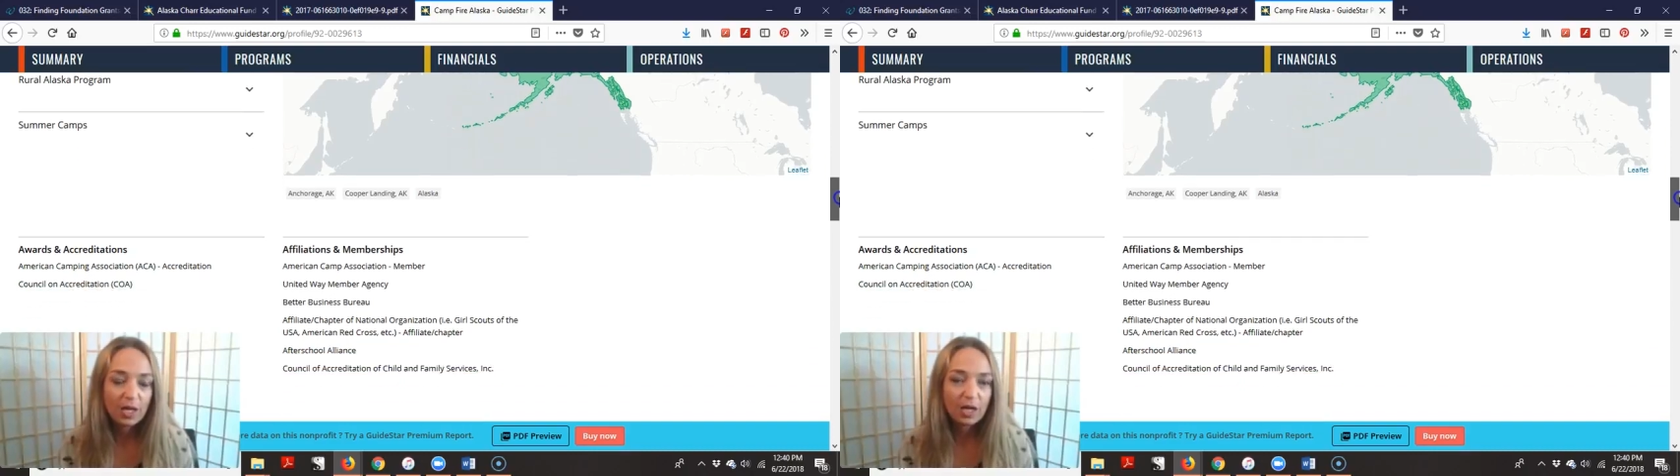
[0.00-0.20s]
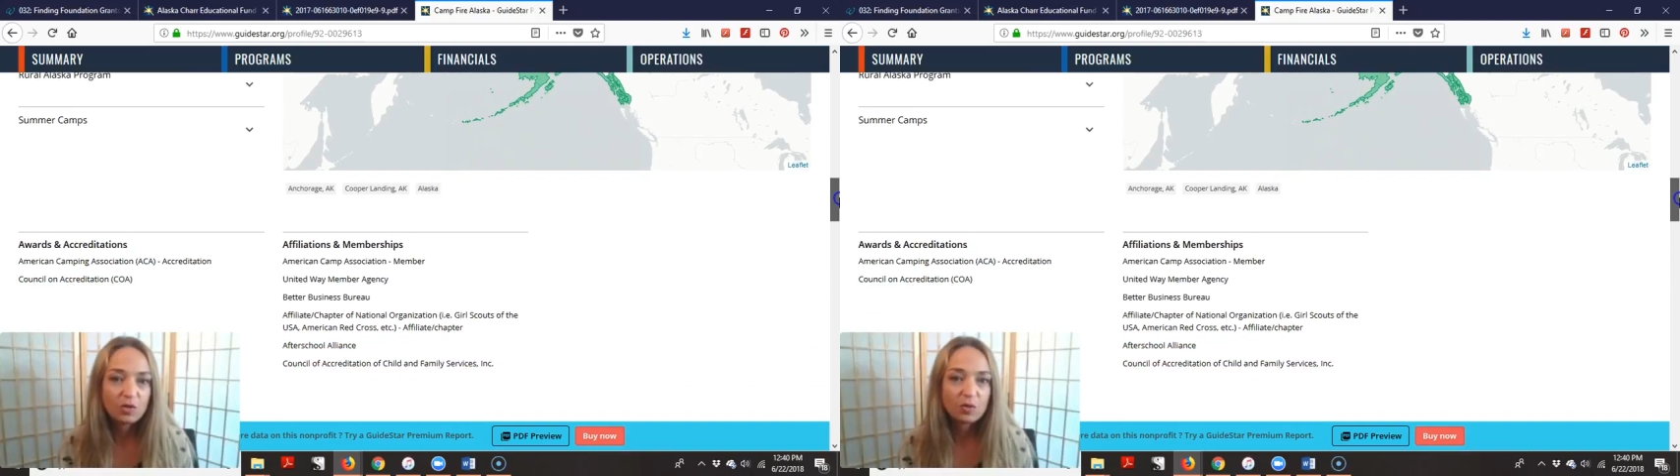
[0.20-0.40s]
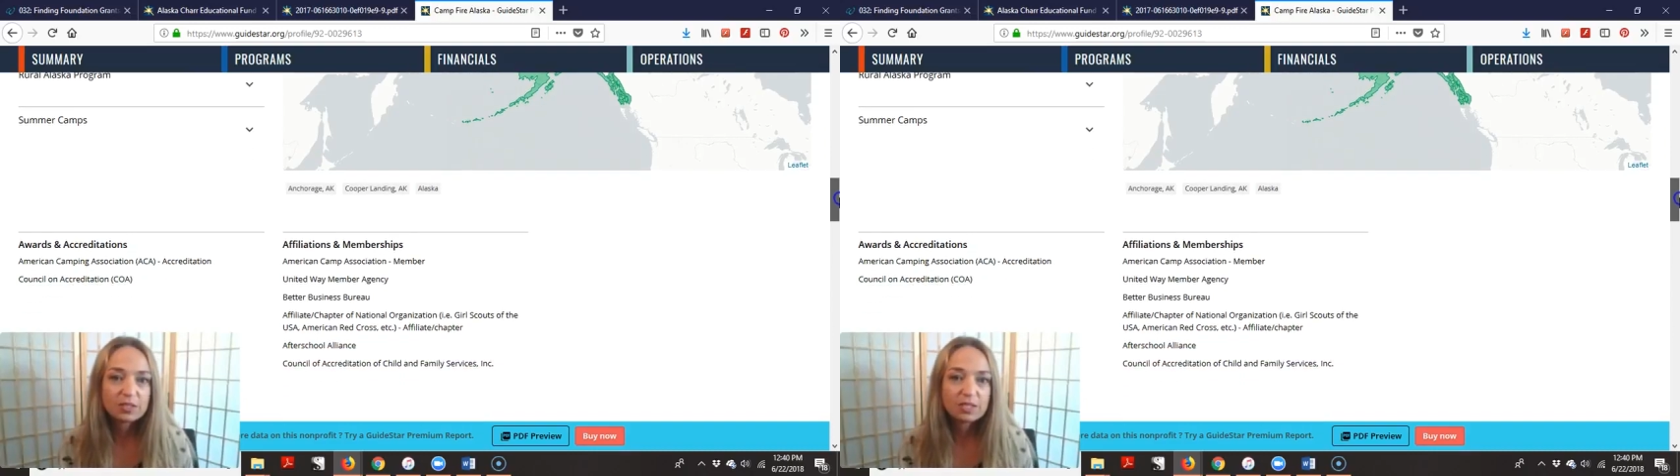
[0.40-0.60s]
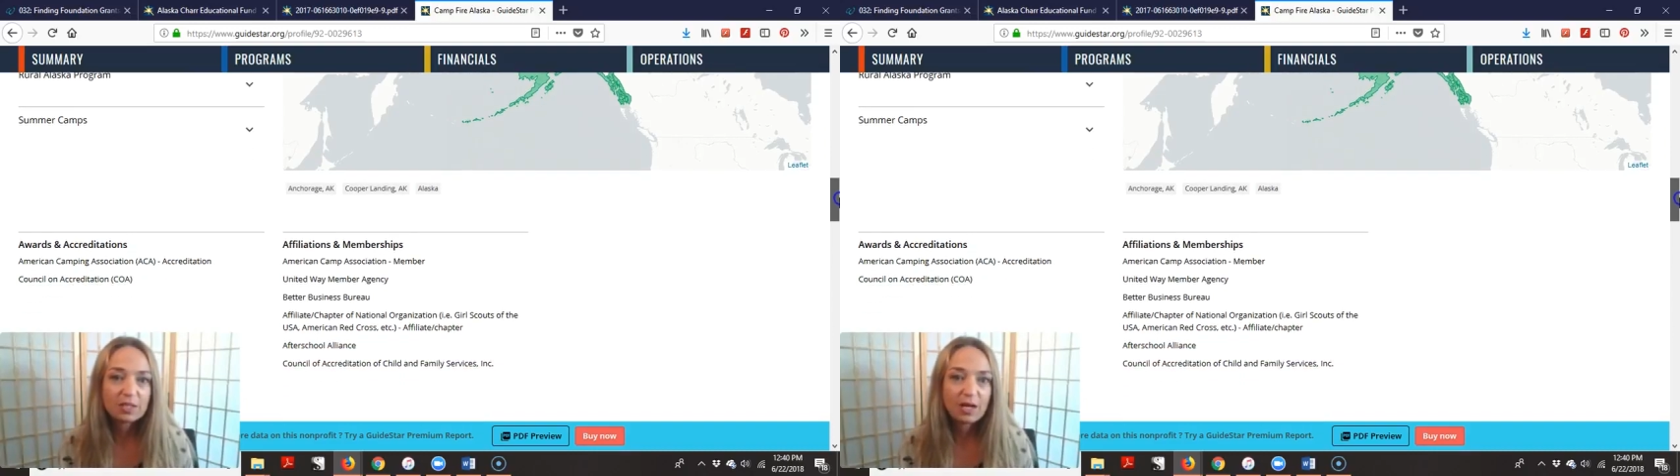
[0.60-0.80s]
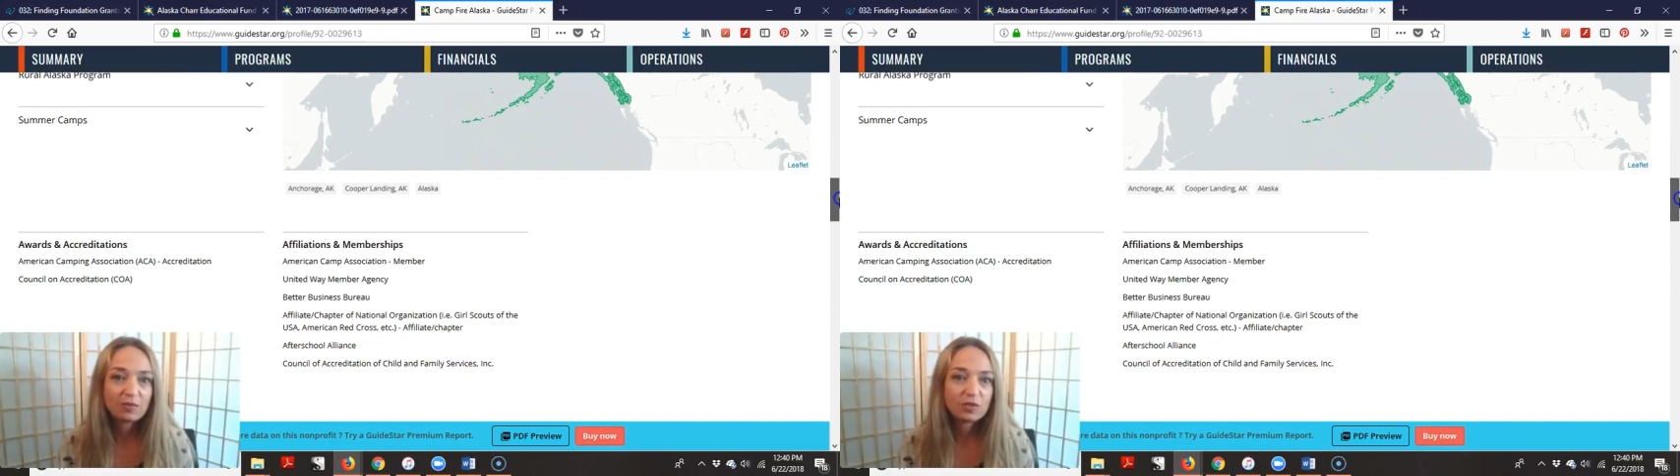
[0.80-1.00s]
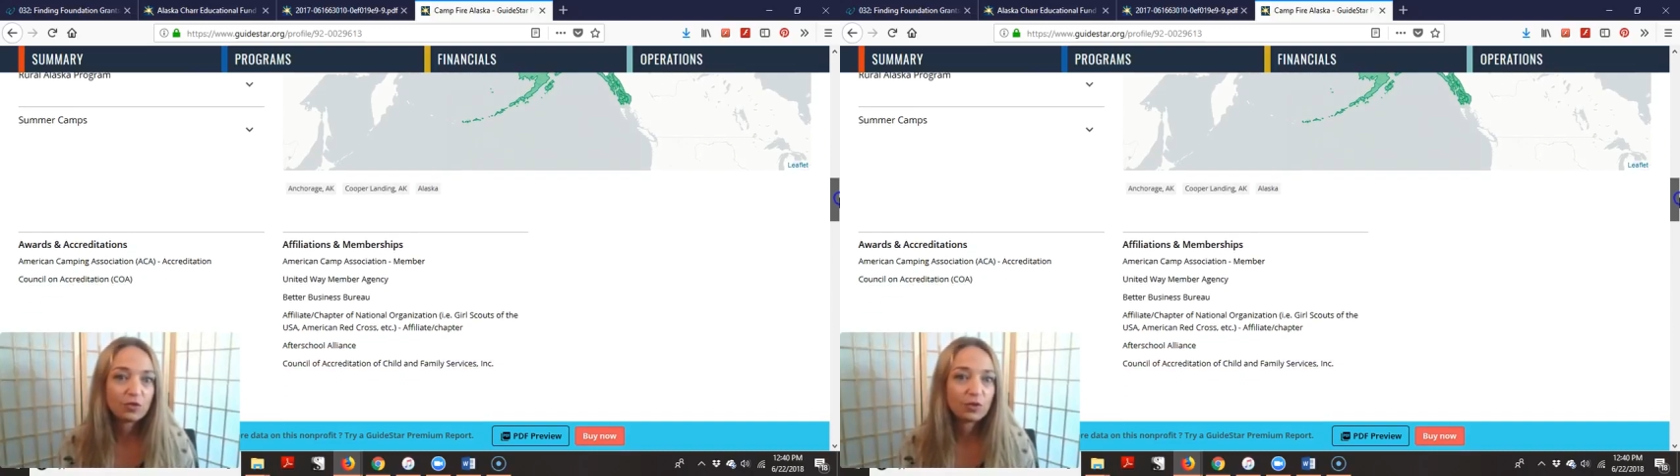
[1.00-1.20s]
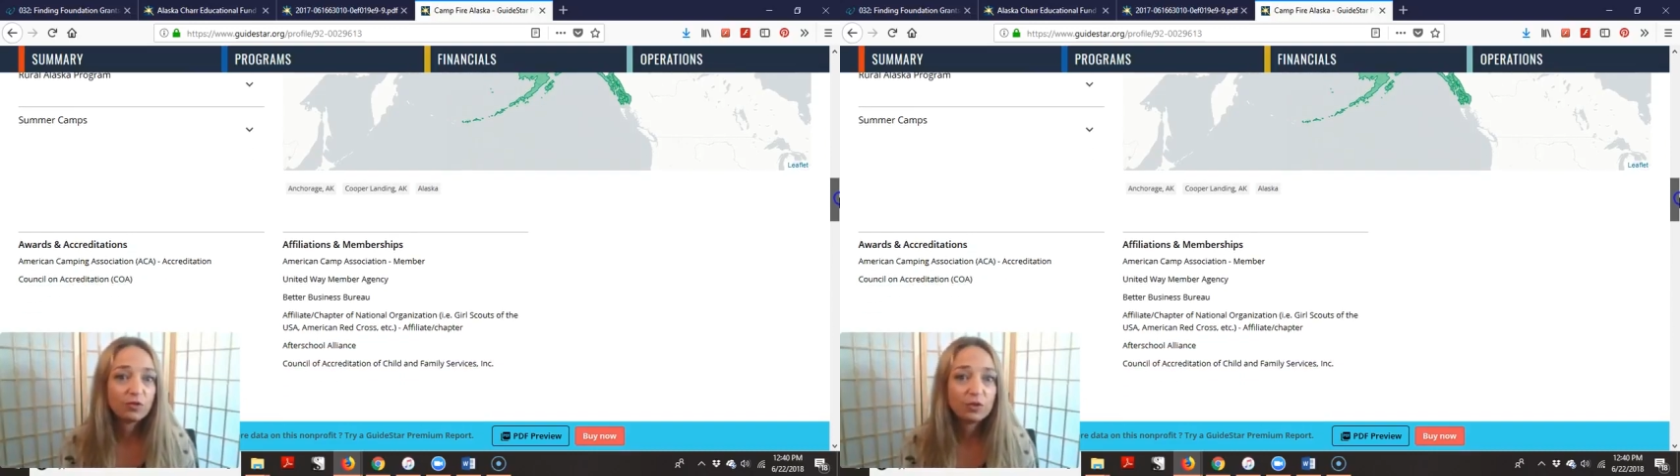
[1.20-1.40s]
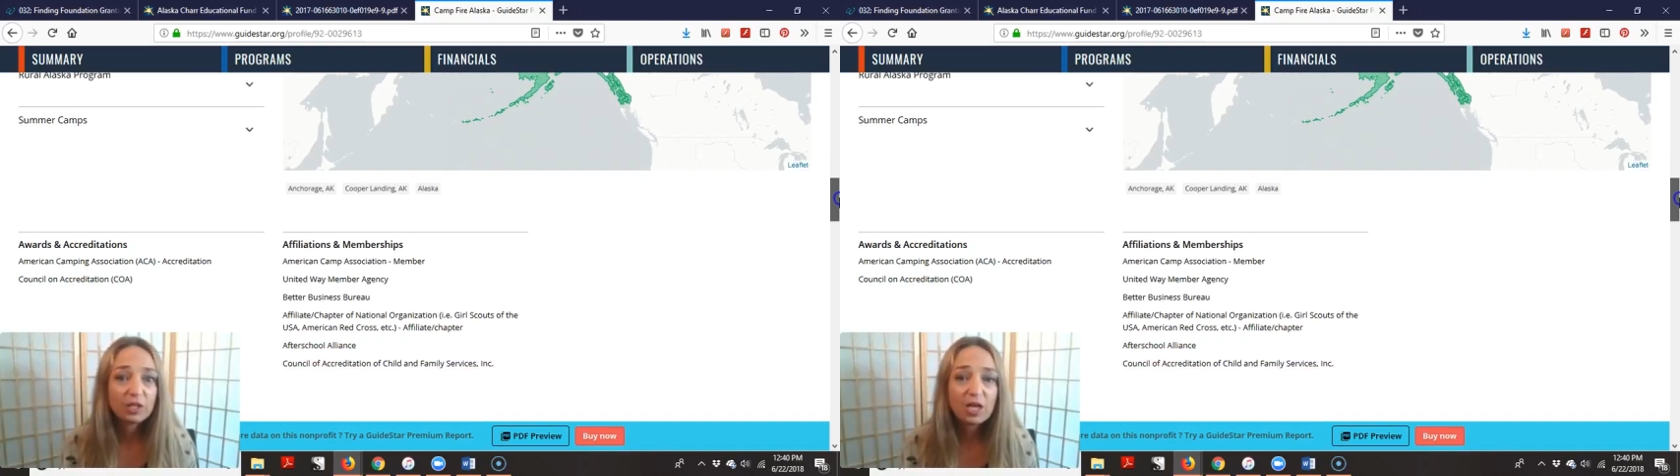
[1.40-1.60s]
And you can see they have different
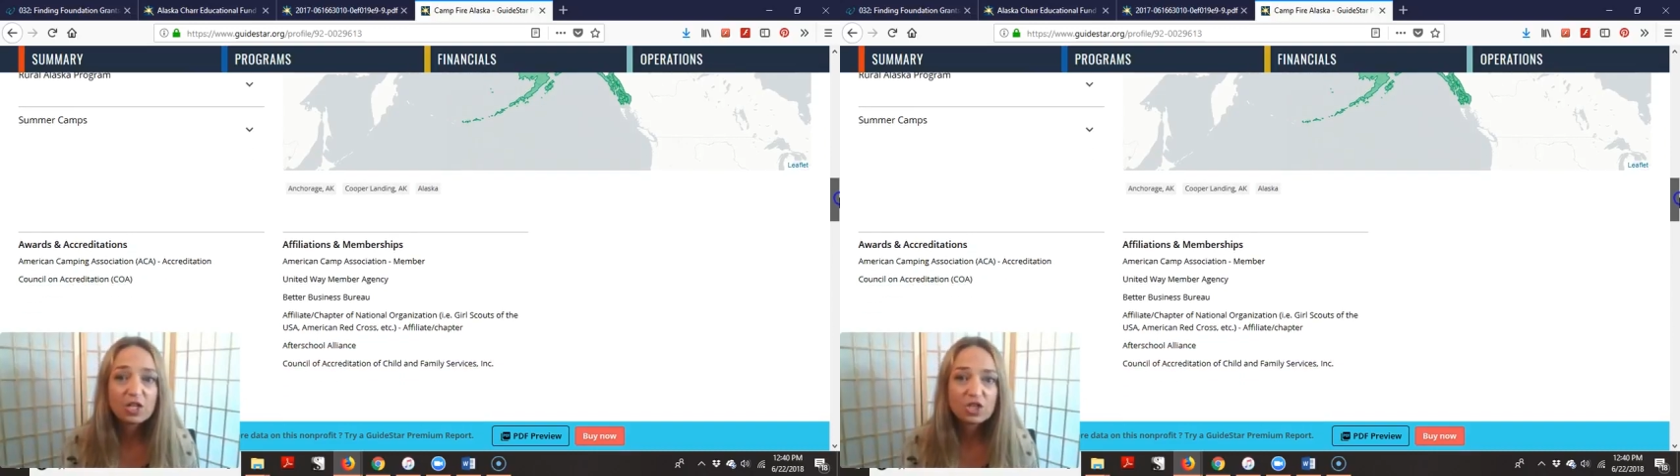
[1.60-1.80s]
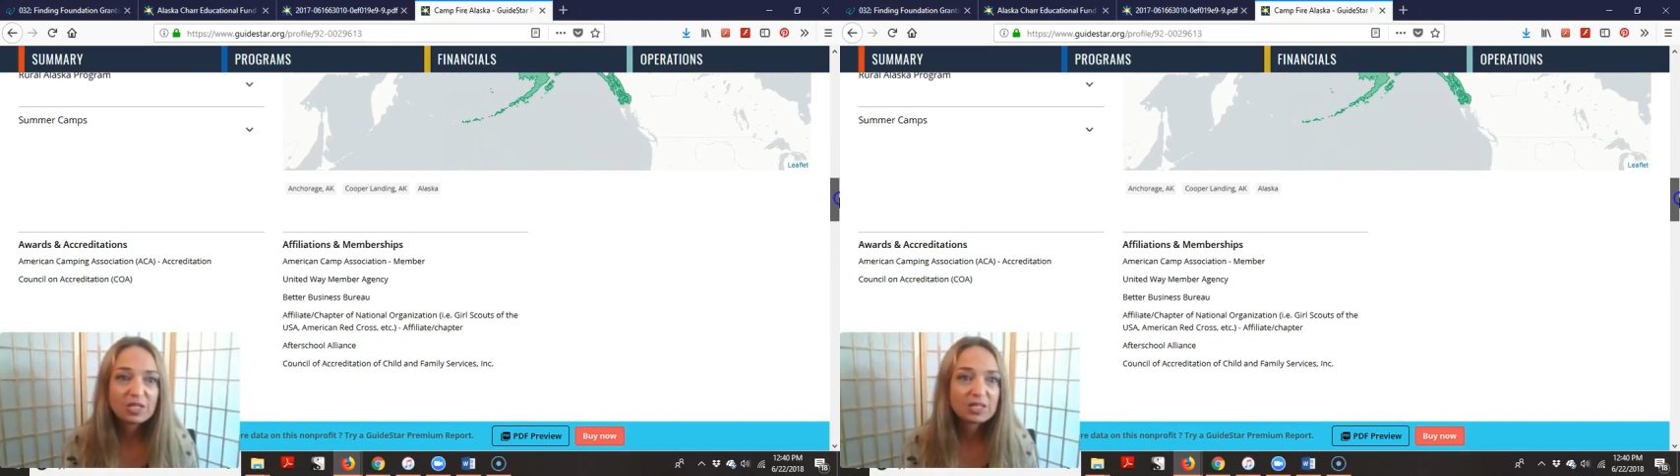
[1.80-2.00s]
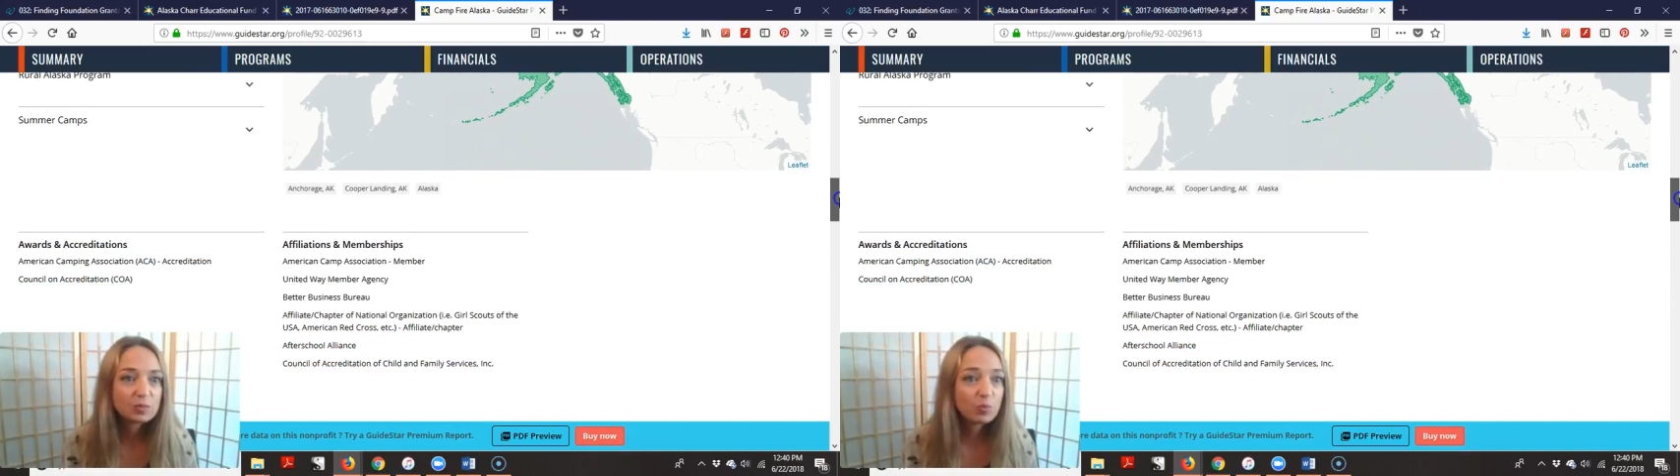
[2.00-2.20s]
affiliations,